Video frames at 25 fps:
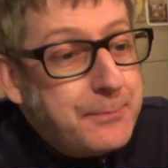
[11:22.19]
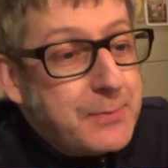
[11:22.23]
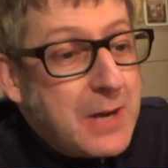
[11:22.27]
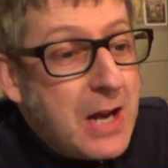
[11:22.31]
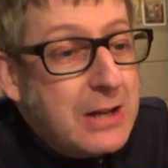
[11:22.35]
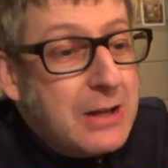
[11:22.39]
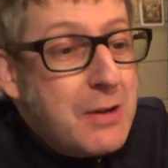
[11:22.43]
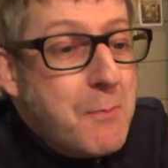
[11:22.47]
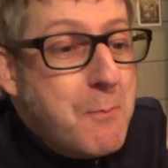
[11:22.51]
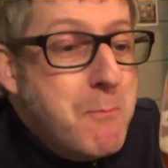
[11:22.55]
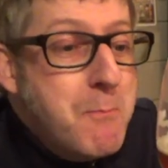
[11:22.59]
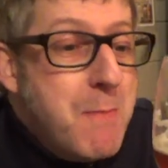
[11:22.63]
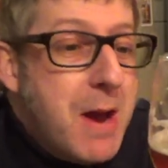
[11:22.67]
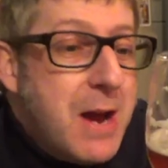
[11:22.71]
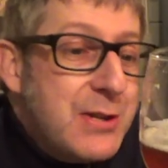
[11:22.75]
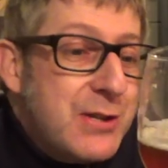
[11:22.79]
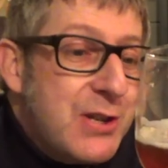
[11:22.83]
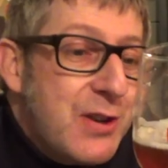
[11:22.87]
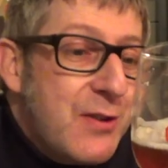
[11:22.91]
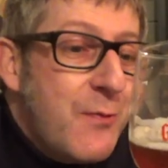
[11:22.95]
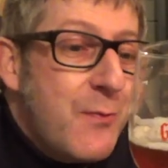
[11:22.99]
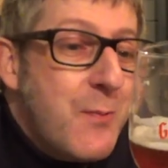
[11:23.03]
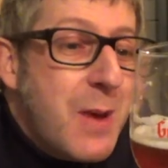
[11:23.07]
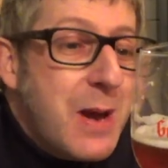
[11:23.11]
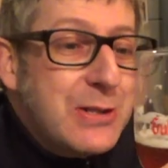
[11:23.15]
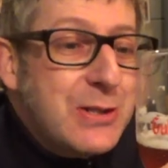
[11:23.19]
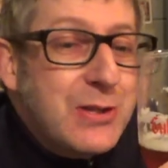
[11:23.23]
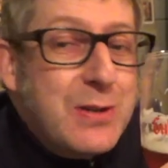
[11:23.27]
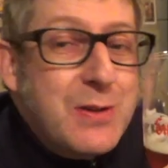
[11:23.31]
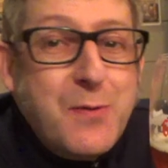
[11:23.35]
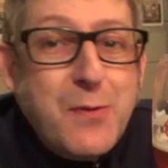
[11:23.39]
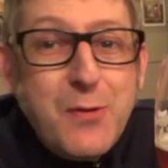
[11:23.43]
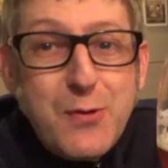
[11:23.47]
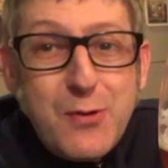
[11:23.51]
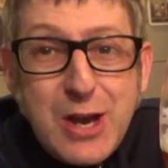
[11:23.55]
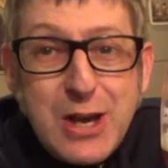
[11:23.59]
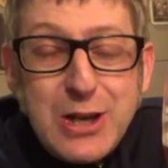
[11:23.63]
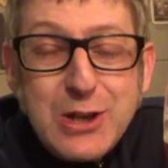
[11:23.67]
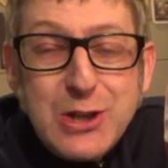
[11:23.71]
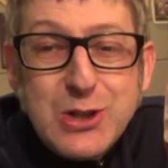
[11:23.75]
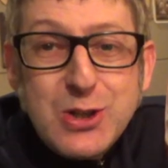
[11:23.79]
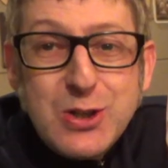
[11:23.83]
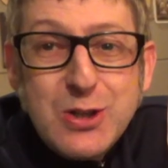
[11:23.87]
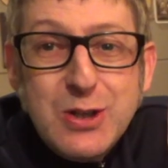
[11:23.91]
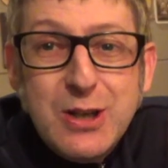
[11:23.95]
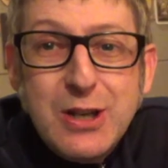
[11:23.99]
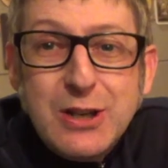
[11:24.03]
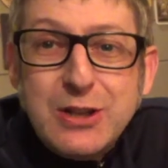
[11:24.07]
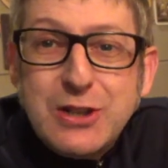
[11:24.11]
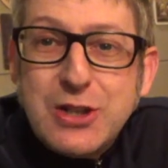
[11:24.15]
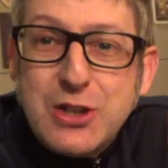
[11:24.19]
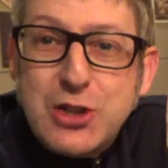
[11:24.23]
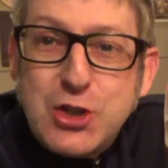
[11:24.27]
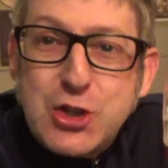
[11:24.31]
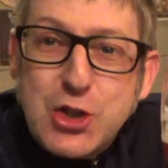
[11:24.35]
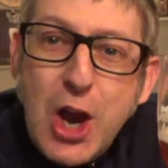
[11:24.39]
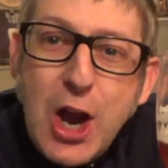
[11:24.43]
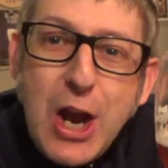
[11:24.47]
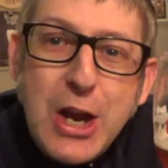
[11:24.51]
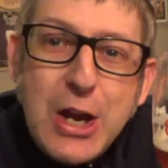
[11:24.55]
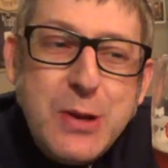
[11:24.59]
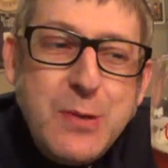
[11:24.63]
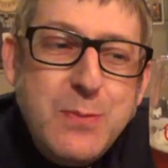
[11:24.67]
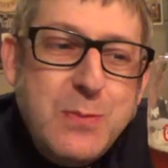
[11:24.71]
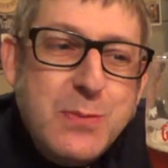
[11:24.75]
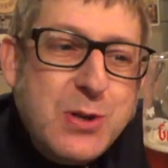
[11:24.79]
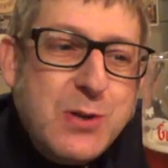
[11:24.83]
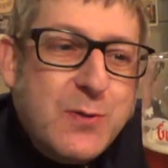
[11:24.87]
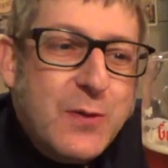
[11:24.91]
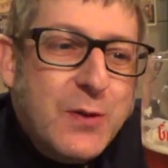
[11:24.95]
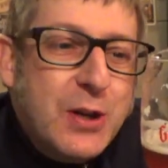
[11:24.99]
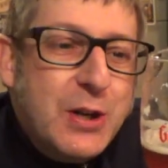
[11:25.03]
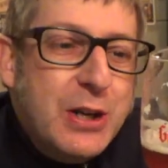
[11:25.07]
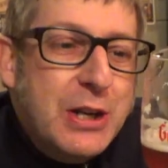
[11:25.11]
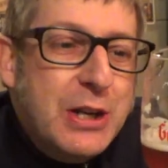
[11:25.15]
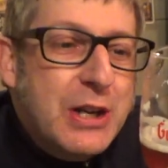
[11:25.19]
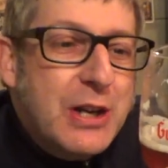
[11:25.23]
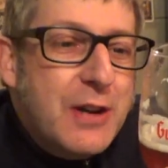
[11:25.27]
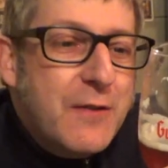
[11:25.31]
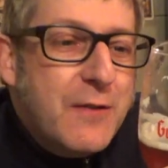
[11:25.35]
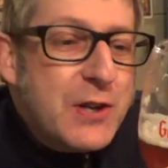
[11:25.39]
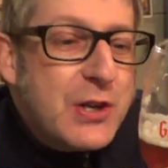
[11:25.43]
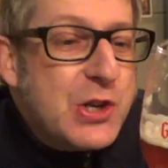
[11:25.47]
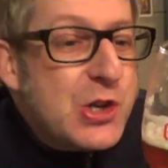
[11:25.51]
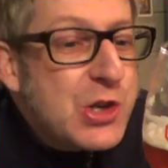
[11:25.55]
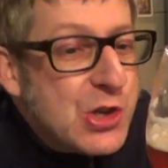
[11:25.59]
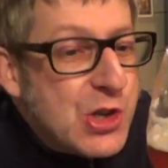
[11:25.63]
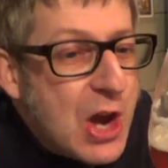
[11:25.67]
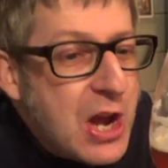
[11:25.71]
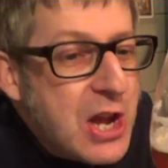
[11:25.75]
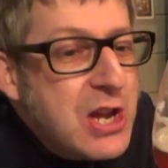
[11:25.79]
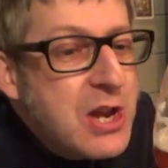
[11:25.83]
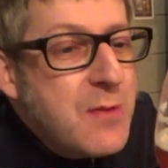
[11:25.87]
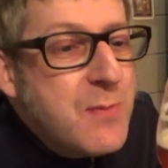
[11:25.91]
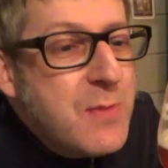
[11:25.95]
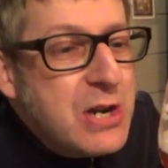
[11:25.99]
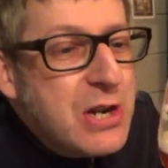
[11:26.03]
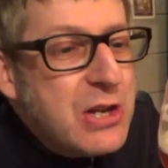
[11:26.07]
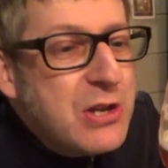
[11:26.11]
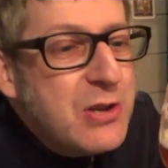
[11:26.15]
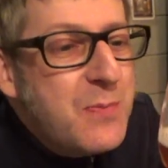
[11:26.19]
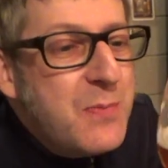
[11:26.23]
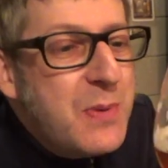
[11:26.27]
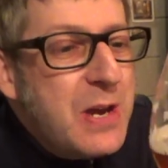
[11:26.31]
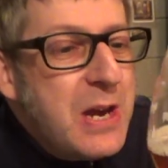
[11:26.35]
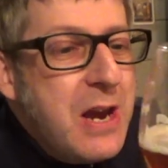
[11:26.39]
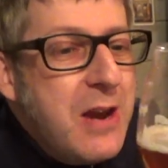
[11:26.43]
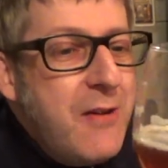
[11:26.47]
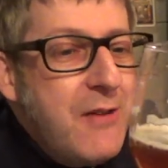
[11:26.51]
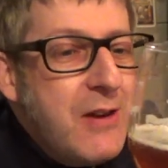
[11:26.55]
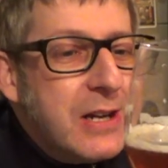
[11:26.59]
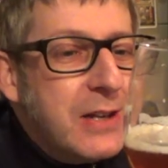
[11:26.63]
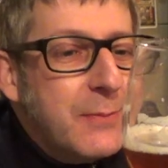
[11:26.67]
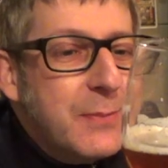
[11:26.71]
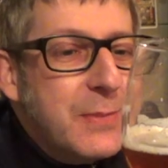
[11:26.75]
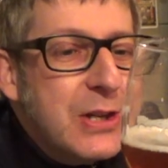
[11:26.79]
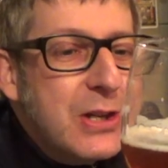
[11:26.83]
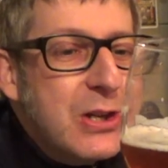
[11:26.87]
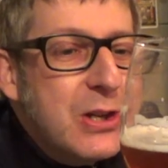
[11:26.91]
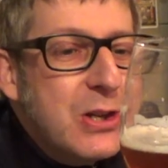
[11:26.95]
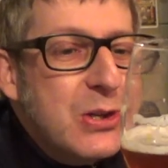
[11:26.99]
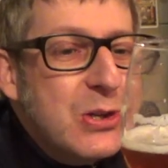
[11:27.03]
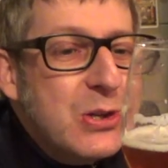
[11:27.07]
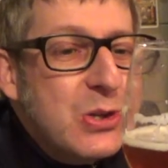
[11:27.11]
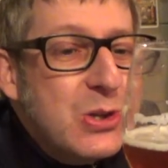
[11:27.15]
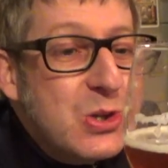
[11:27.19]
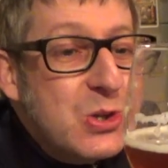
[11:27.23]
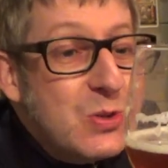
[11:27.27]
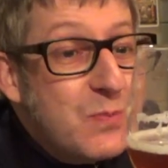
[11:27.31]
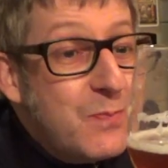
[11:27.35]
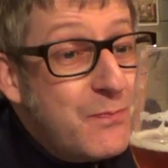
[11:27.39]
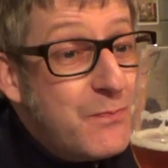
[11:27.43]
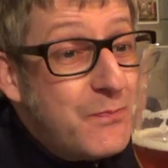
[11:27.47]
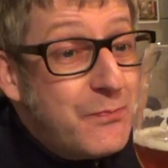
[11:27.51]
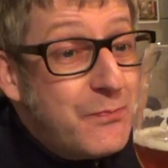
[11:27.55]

and a massive, massive thanks to James for sending me this beer in, because,